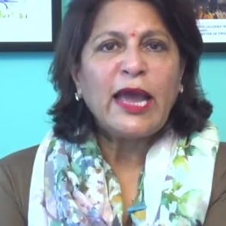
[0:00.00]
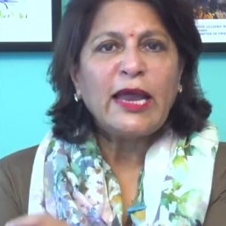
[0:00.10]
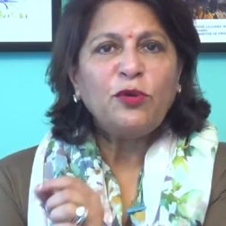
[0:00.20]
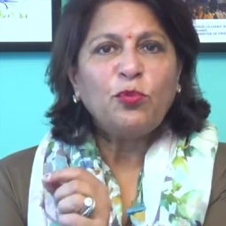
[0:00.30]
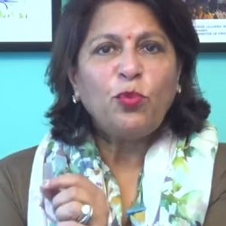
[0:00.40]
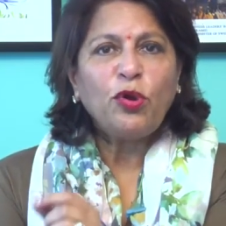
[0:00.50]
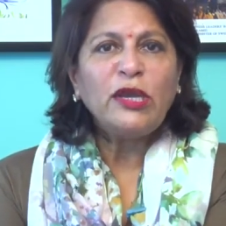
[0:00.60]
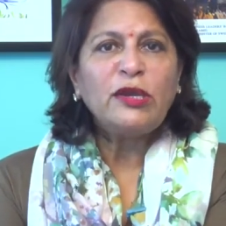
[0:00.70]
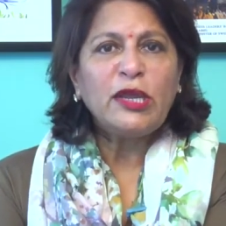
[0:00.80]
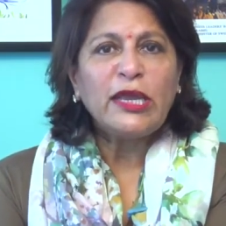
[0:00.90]
And
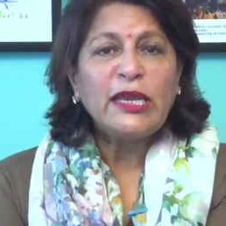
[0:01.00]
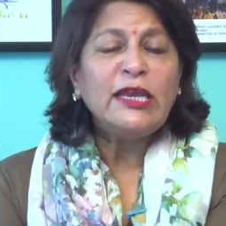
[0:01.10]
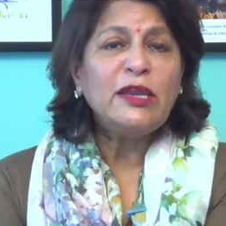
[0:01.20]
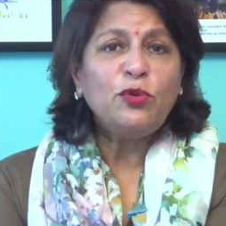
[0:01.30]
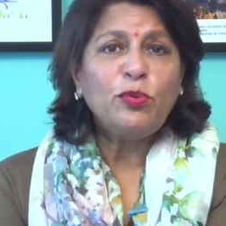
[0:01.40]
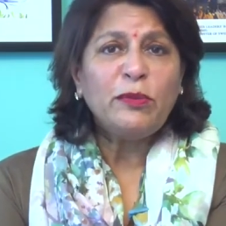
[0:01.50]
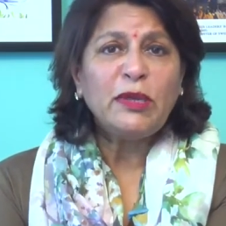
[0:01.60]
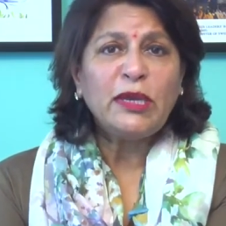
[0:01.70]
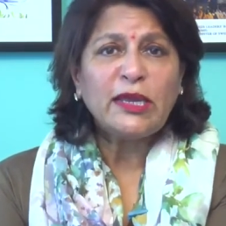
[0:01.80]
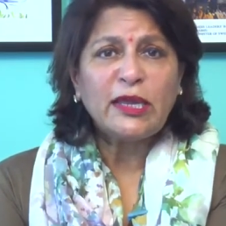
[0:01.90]
what Indian
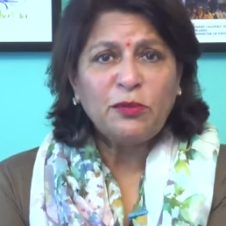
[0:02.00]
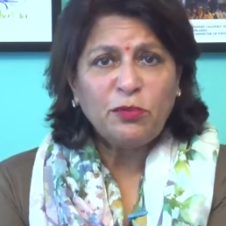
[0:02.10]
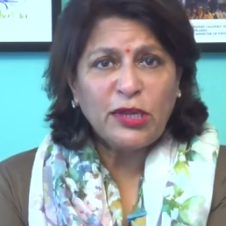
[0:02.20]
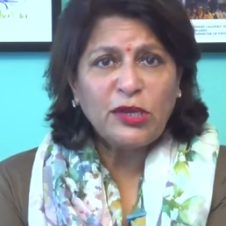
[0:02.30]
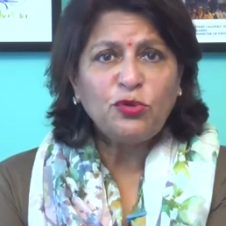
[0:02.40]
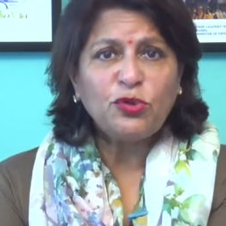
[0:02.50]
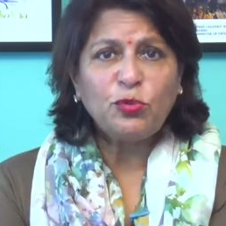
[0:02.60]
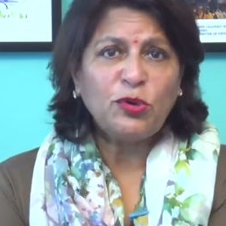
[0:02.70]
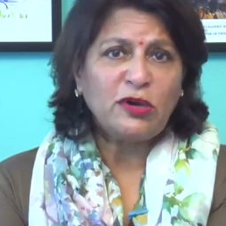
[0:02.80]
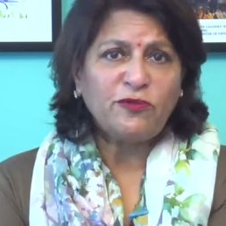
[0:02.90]
women can bring to
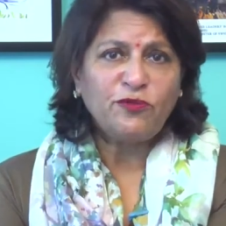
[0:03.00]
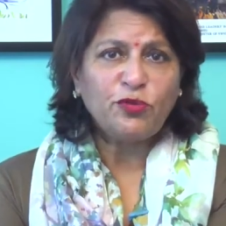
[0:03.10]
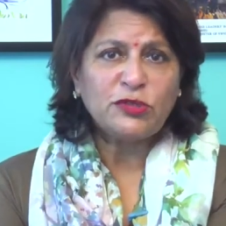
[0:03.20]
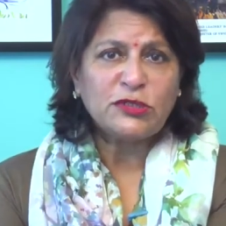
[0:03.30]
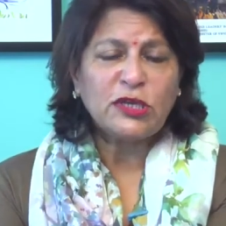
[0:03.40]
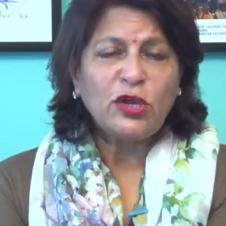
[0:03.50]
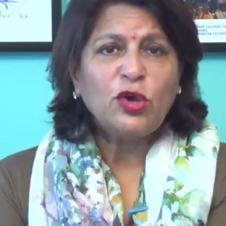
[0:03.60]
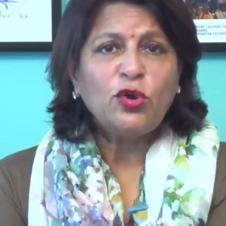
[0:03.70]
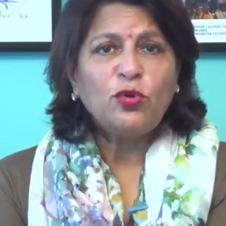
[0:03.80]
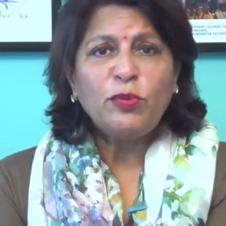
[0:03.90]
the workforce,